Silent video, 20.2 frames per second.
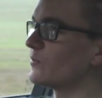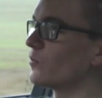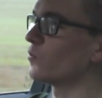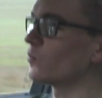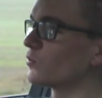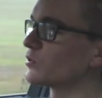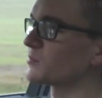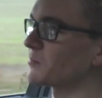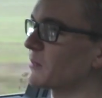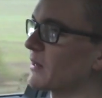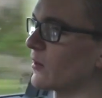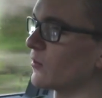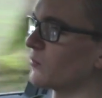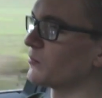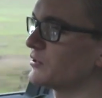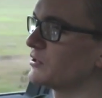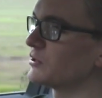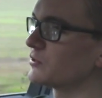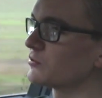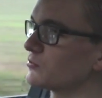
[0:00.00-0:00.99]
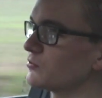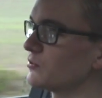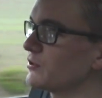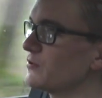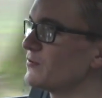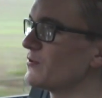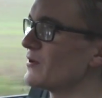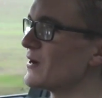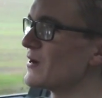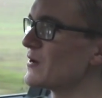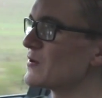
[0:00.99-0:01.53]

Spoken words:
horsepower, which is all you